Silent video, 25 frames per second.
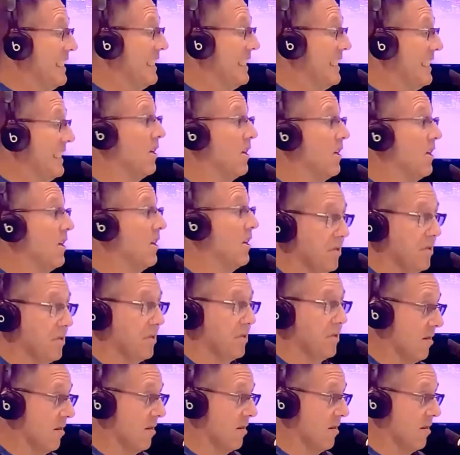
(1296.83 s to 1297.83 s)
didn't come see
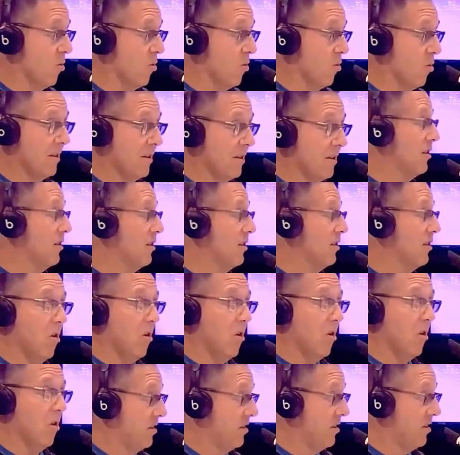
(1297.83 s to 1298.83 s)
them or didn't
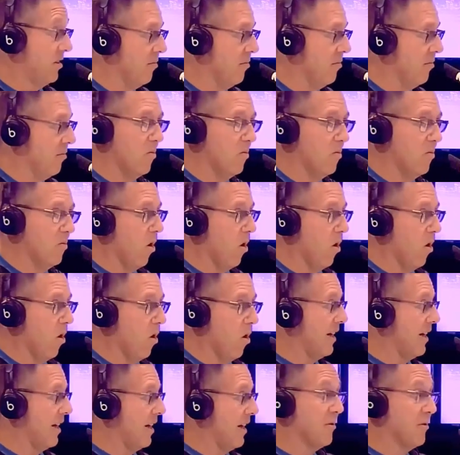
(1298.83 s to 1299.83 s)
talk to them or
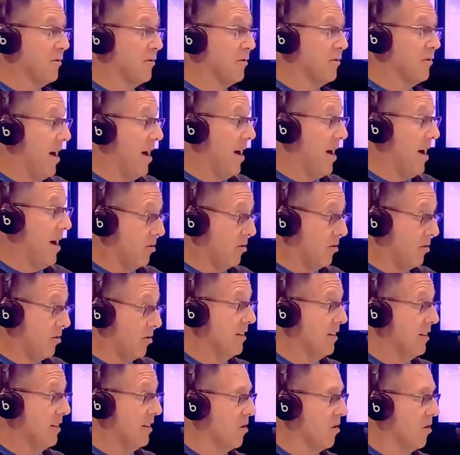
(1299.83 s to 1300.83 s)
counted yep. them out in
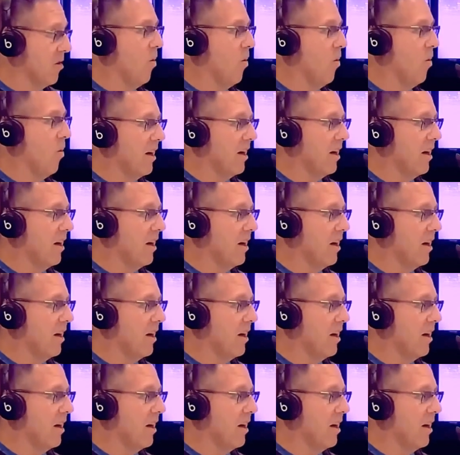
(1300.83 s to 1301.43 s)
a yep. certain way.